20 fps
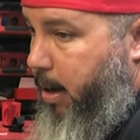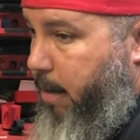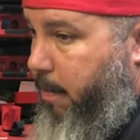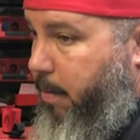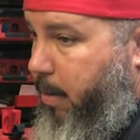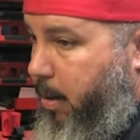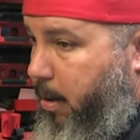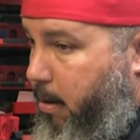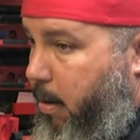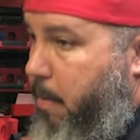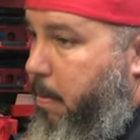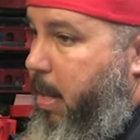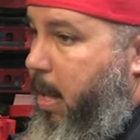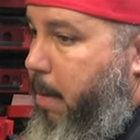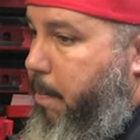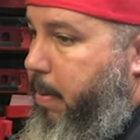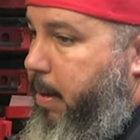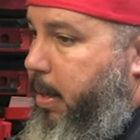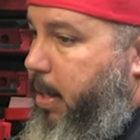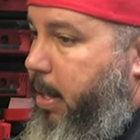Yep, grab me
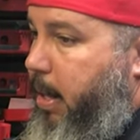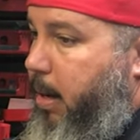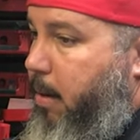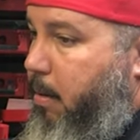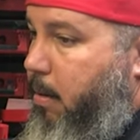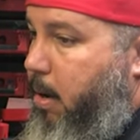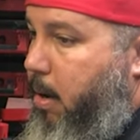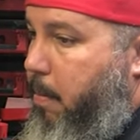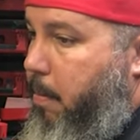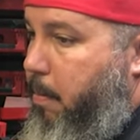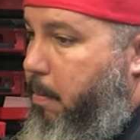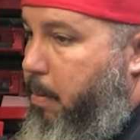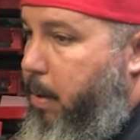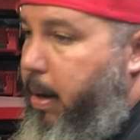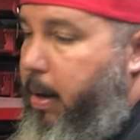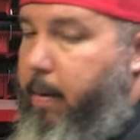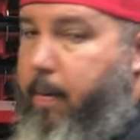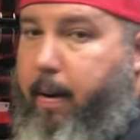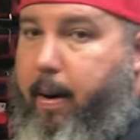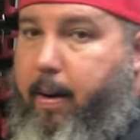that big thing and come
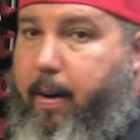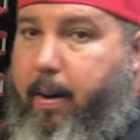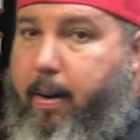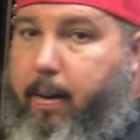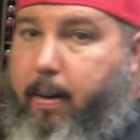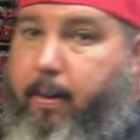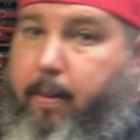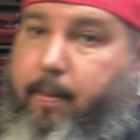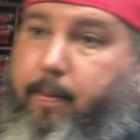bring it around here.